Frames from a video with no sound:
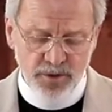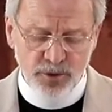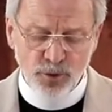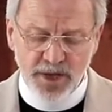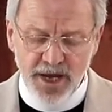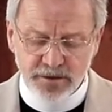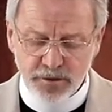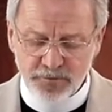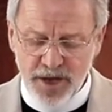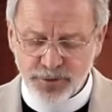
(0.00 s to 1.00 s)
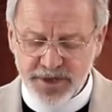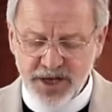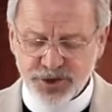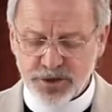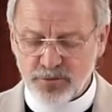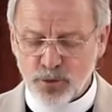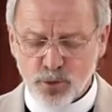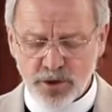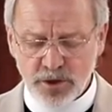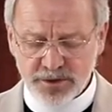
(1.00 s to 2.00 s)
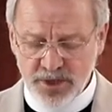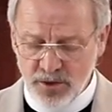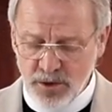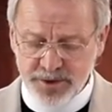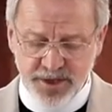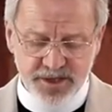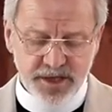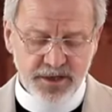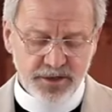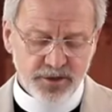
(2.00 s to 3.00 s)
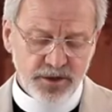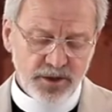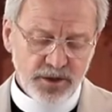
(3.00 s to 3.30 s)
You laid the foundation of the world and all that is in it.